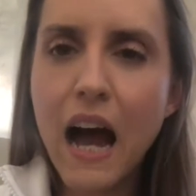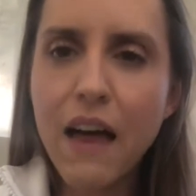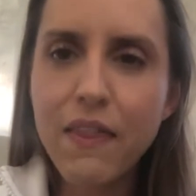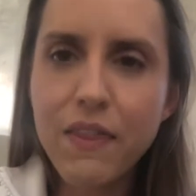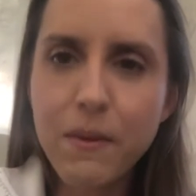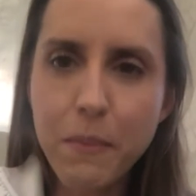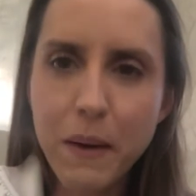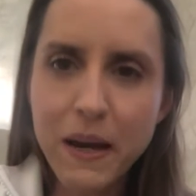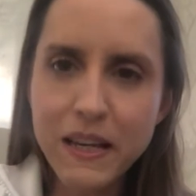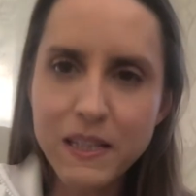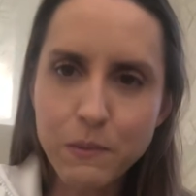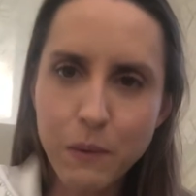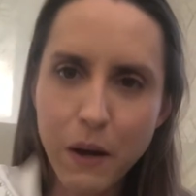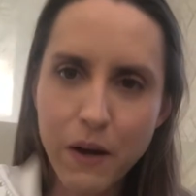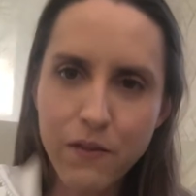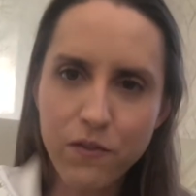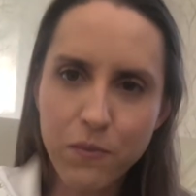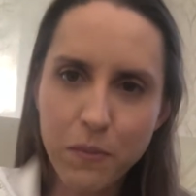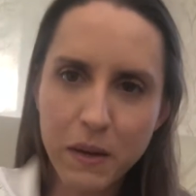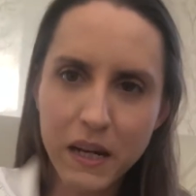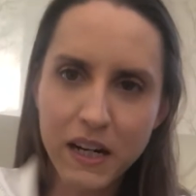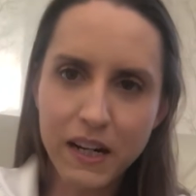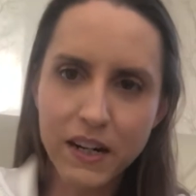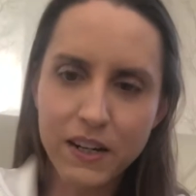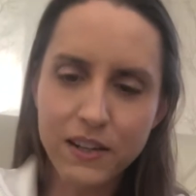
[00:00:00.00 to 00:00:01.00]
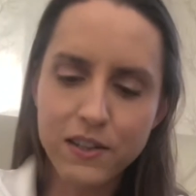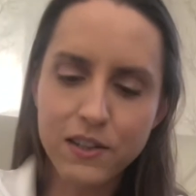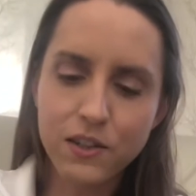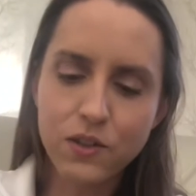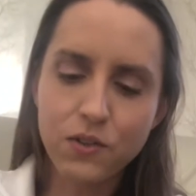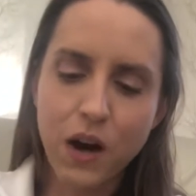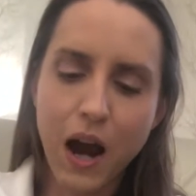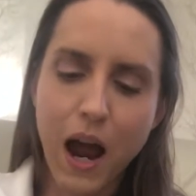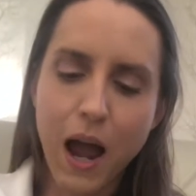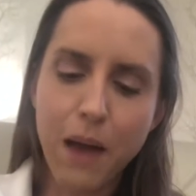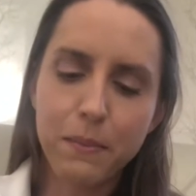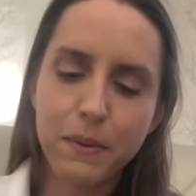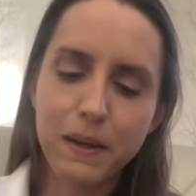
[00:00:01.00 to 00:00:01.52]
The best way for me to
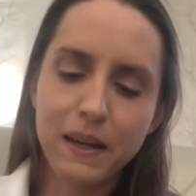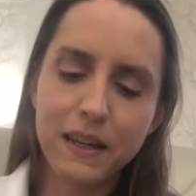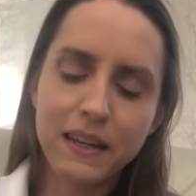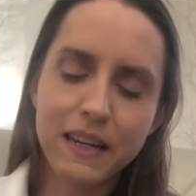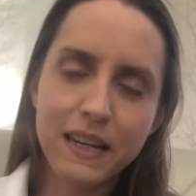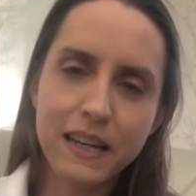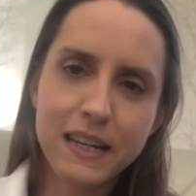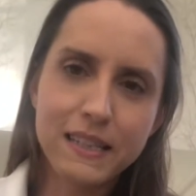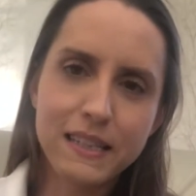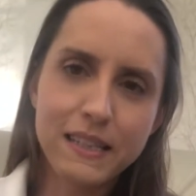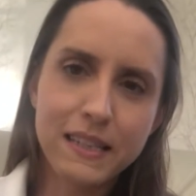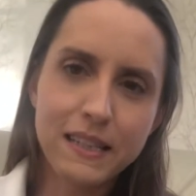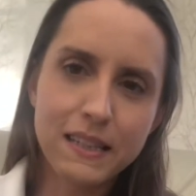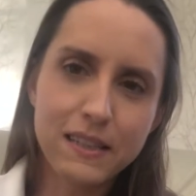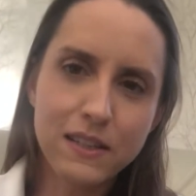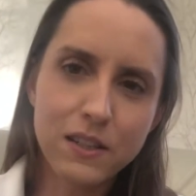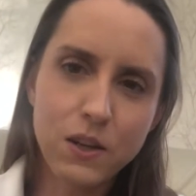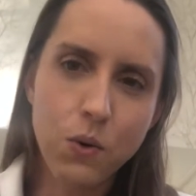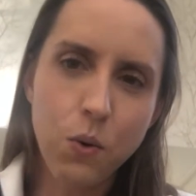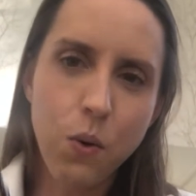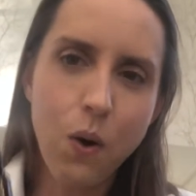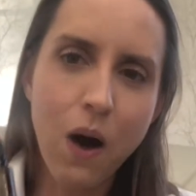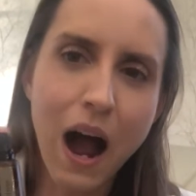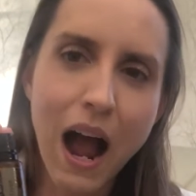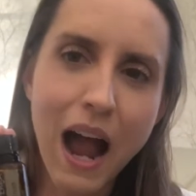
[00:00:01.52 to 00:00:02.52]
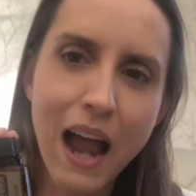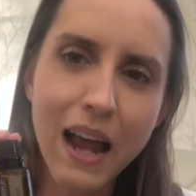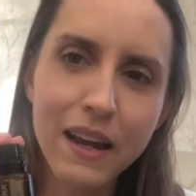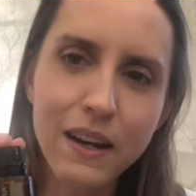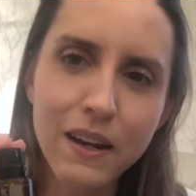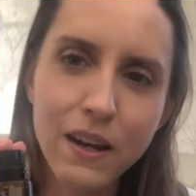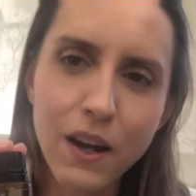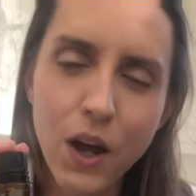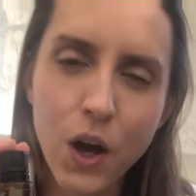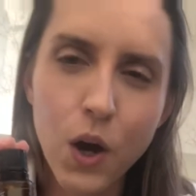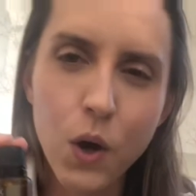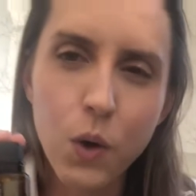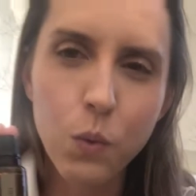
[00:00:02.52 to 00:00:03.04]
describe it is it's quite
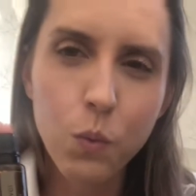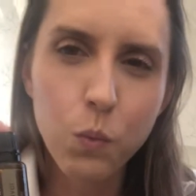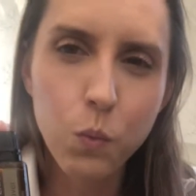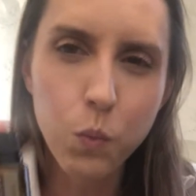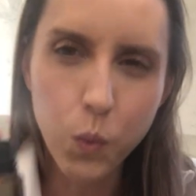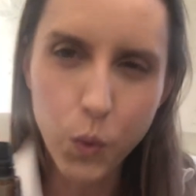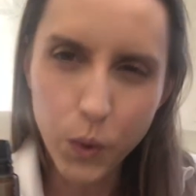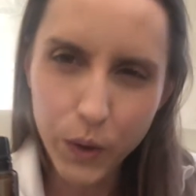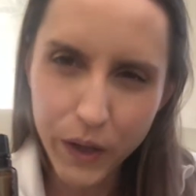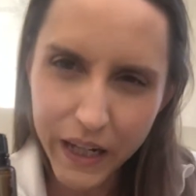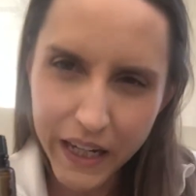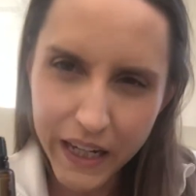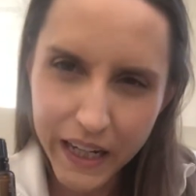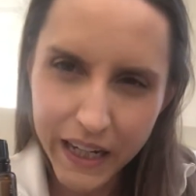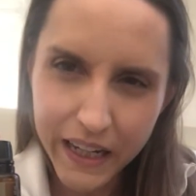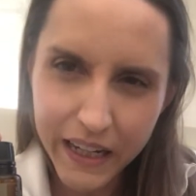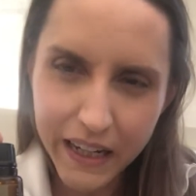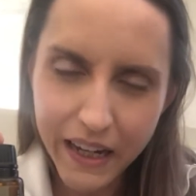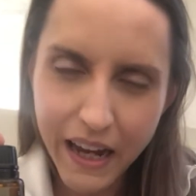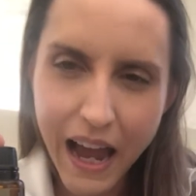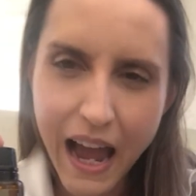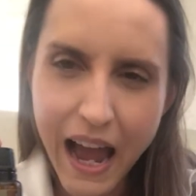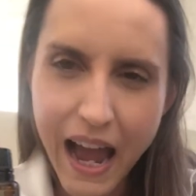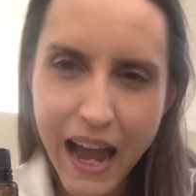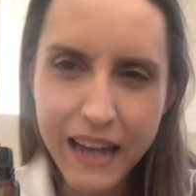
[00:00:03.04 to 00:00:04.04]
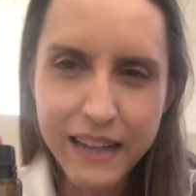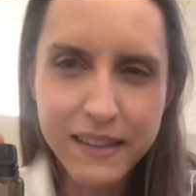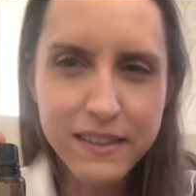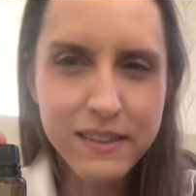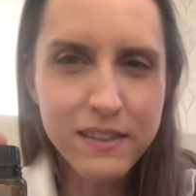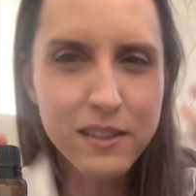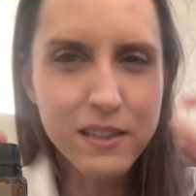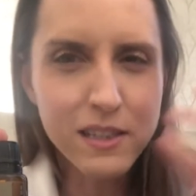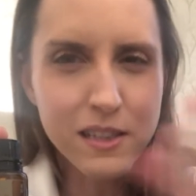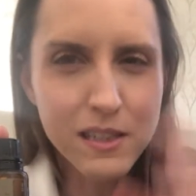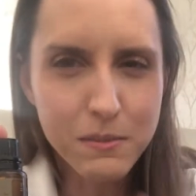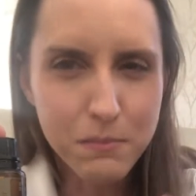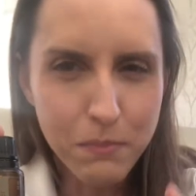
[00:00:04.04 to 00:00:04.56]
woody and
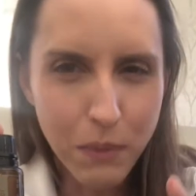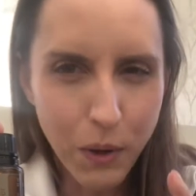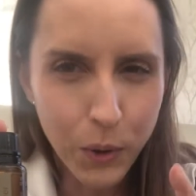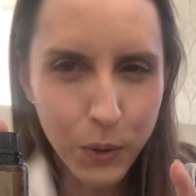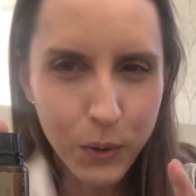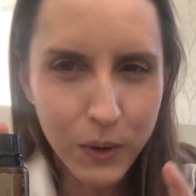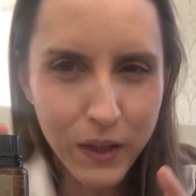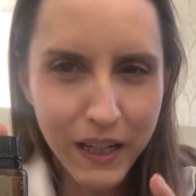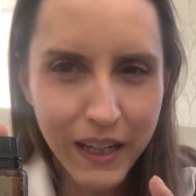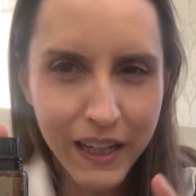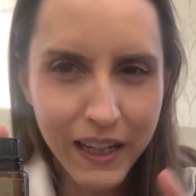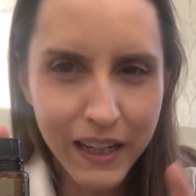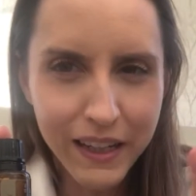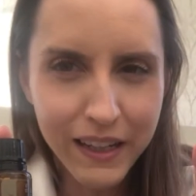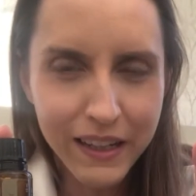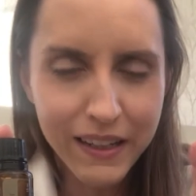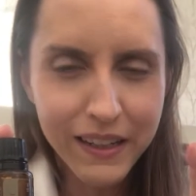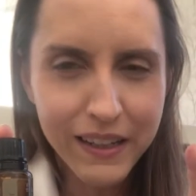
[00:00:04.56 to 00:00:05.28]
smoky.